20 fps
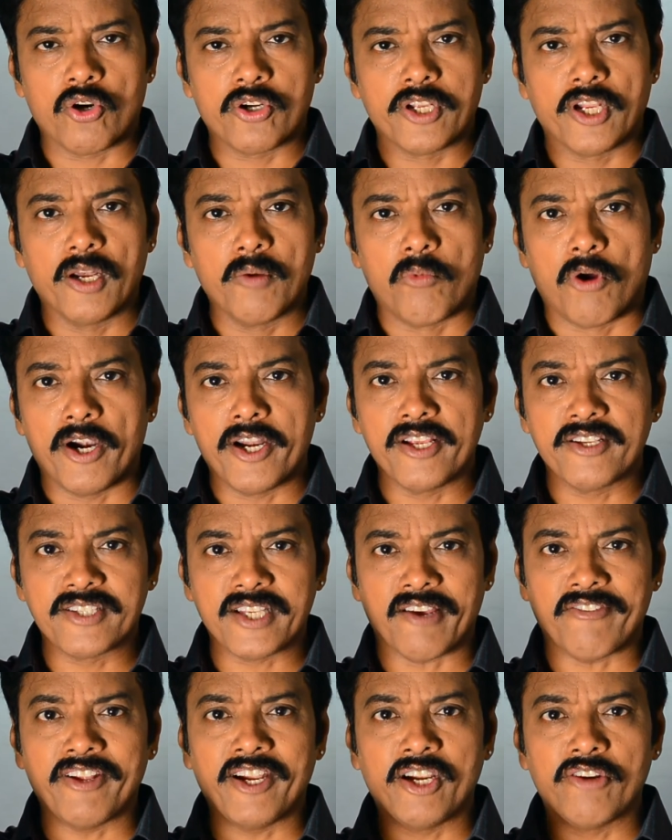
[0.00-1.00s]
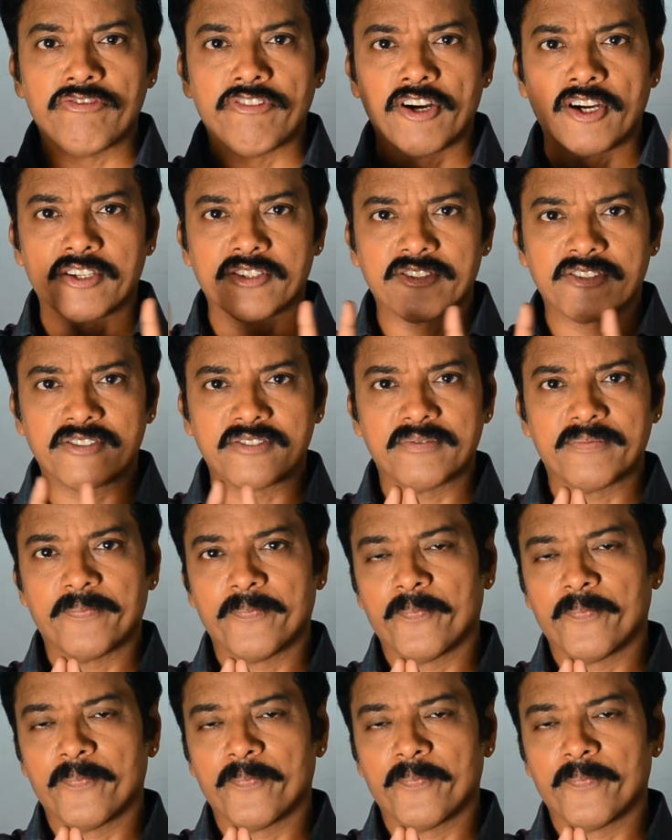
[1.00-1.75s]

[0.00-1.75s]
till morning 7 it works.